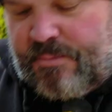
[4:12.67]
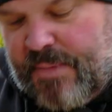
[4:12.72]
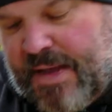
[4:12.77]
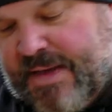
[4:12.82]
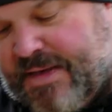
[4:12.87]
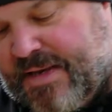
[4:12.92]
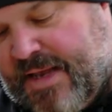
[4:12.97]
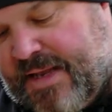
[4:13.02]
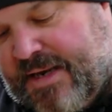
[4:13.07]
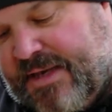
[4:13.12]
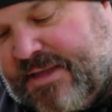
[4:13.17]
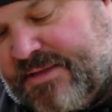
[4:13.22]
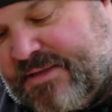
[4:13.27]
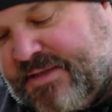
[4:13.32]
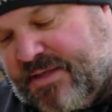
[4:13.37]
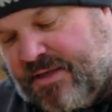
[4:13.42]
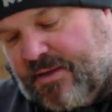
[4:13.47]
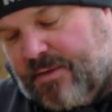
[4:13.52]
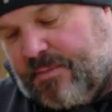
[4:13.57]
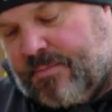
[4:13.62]
Magnetic
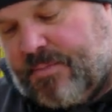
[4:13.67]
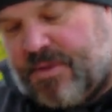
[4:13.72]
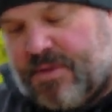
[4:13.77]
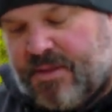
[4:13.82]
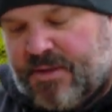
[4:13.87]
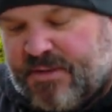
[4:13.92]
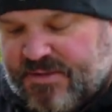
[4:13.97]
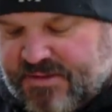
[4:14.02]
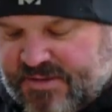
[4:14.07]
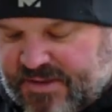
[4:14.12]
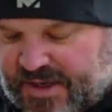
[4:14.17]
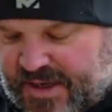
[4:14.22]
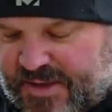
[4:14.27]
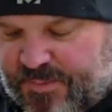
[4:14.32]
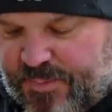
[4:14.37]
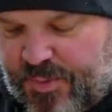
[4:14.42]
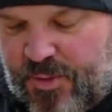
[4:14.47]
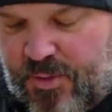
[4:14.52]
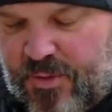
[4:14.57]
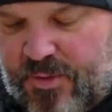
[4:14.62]
tip,
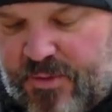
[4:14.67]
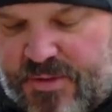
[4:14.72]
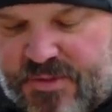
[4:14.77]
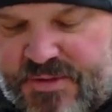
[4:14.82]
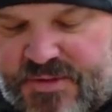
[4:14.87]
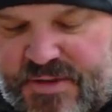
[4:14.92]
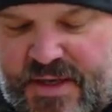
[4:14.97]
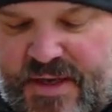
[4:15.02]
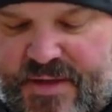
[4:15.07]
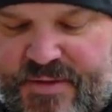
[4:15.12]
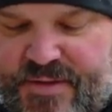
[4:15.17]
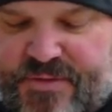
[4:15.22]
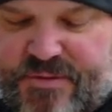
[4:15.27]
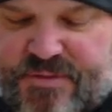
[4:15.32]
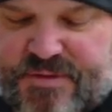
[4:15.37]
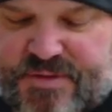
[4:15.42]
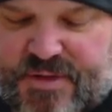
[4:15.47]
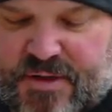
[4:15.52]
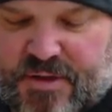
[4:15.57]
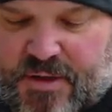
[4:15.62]
side pullers, and then
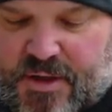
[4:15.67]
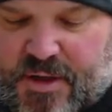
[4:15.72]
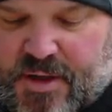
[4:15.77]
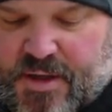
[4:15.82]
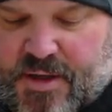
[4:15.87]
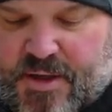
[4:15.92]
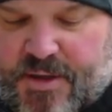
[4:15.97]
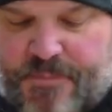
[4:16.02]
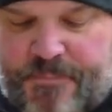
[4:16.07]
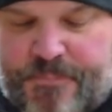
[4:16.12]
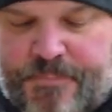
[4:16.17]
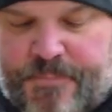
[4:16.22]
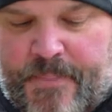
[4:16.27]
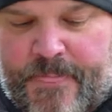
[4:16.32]
there's a claw.